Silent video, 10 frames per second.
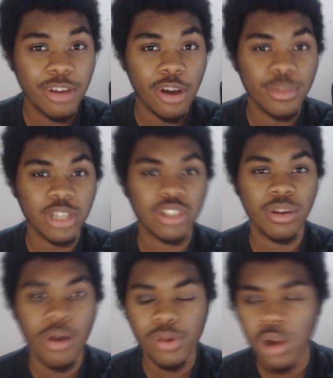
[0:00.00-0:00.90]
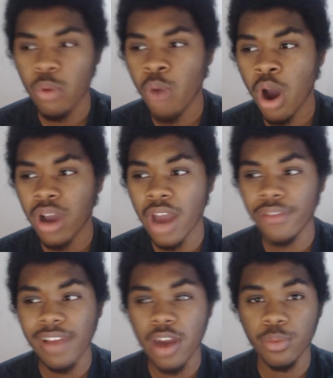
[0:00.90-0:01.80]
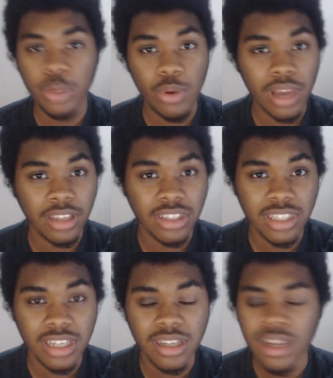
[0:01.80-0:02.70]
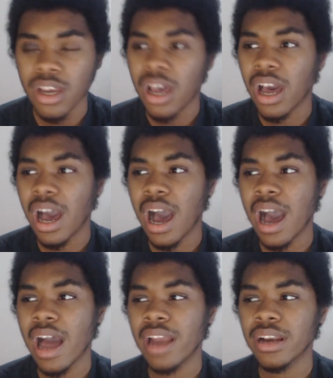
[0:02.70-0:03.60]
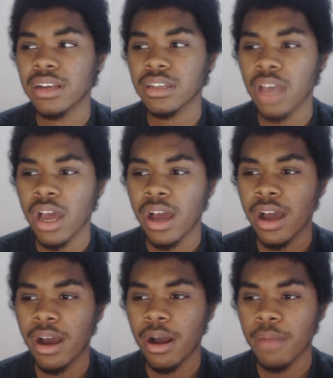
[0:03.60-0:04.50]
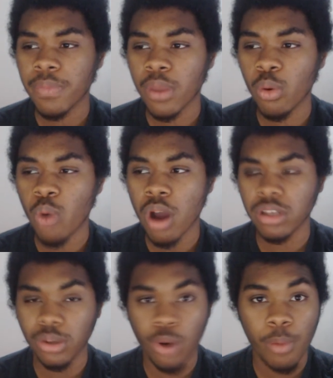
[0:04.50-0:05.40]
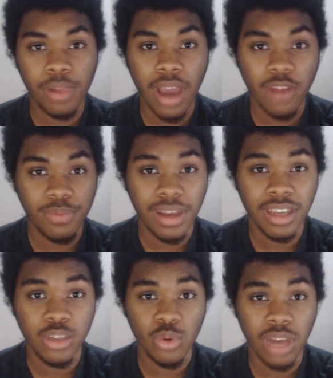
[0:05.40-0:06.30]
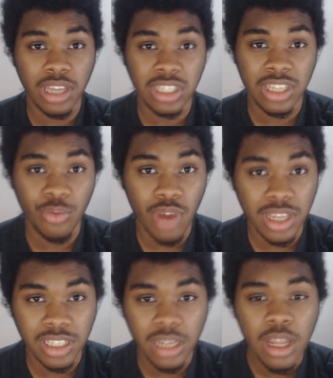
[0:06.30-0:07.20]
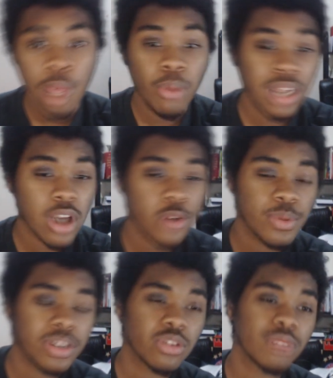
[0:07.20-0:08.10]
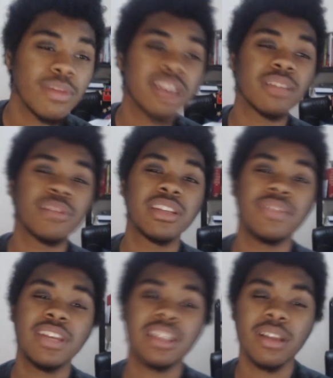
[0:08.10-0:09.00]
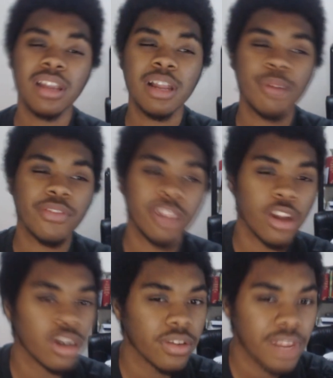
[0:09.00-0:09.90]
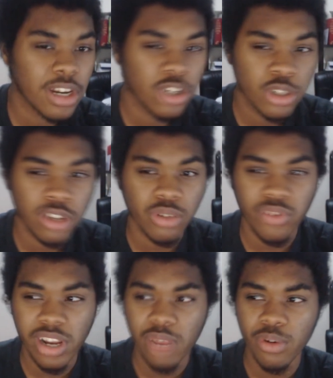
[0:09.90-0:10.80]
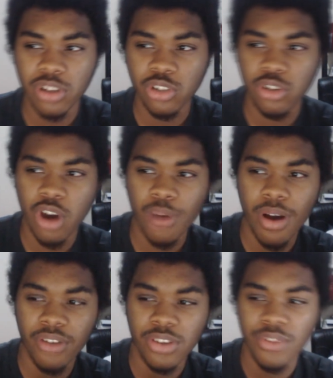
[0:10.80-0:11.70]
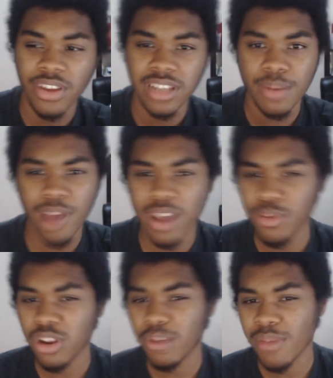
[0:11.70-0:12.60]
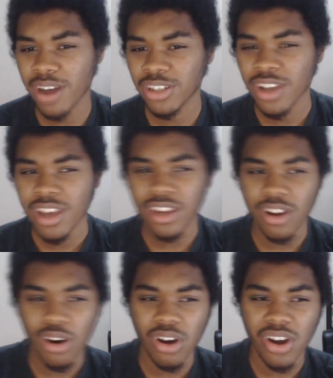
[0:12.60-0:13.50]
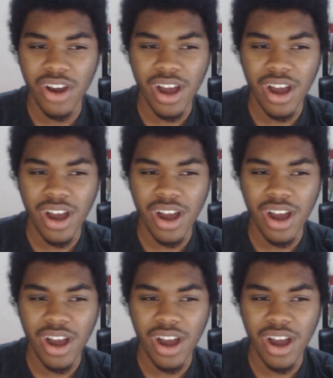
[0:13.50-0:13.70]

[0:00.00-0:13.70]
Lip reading: me in the comment section down below what kind of lineup you would like to see, and what kind of players you would like to see rested. But as always, people, this was me as Anime TV. There's a little bit of a longer video just because I really wanted to talk about a few things in the Bayern Munich match. You know,